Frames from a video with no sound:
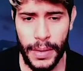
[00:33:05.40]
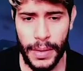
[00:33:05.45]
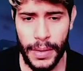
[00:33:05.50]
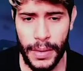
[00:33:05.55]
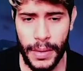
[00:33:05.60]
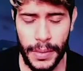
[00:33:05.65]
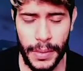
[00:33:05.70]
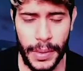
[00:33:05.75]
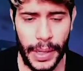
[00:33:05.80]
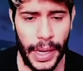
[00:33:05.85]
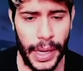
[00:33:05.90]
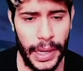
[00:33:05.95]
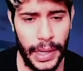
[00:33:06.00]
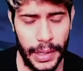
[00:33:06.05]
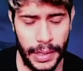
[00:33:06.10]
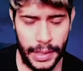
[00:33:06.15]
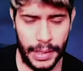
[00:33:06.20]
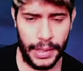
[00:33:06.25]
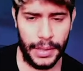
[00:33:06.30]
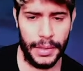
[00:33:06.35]
Okay,
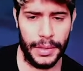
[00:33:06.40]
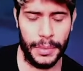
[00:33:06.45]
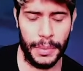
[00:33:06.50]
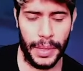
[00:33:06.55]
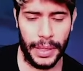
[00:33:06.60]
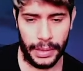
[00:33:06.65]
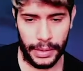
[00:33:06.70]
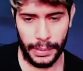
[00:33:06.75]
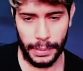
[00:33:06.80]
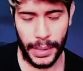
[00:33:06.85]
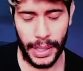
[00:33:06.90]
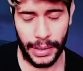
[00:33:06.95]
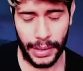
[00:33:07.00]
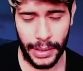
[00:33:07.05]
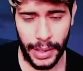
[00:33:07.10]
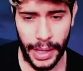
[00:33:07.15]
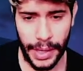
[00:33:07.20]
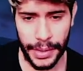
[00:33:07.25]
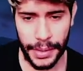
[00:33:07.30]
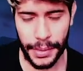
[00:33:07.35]
let's see this Max
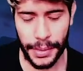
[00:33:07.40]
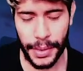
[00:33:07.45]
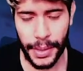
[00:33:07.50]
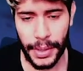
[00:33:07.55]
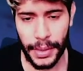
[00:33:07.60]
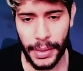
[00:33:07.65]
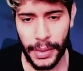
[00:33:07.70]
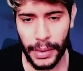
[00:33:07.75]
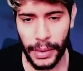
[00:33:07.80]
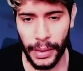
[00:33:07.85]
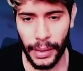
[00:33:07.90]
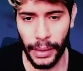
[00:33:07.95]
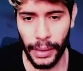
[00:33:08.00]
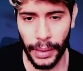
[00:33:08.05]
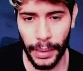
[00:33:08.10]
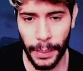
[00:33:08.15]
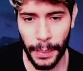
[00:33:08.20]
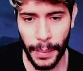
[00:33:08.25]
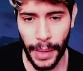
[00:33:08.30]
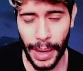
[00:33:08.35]
Geyser here.
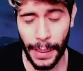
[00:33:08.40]
I'm